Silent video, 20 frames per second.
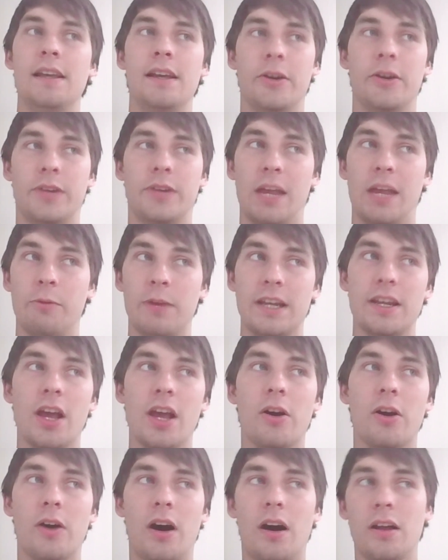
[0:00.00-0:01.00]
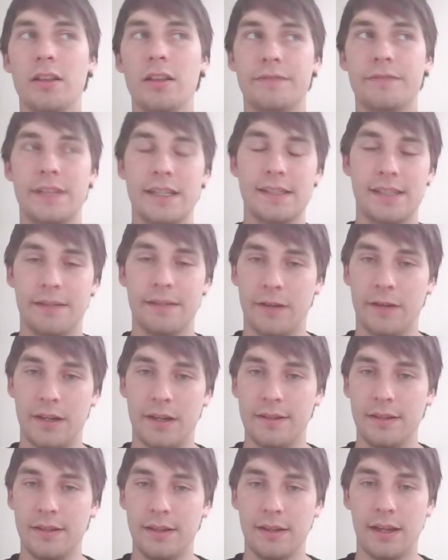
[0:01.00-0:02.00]
okay, we know all of these different
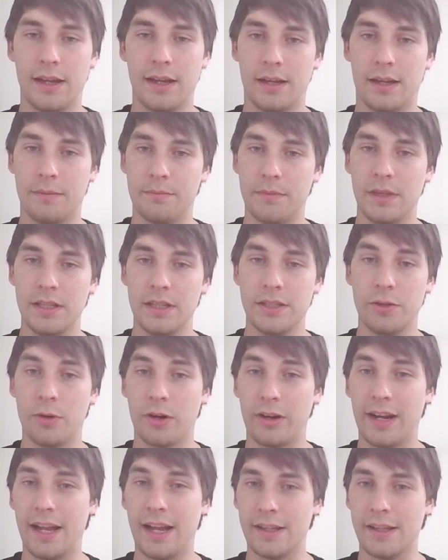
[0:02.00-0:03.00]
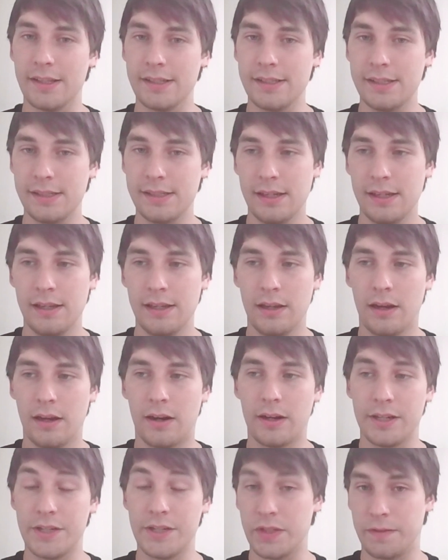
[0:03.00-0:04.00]
um, URLs are
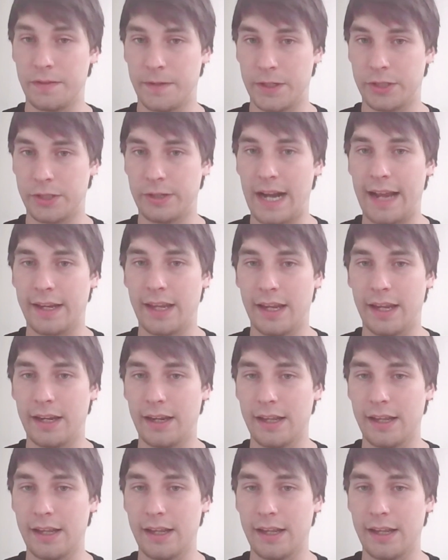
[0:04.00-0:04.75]
used for tracking.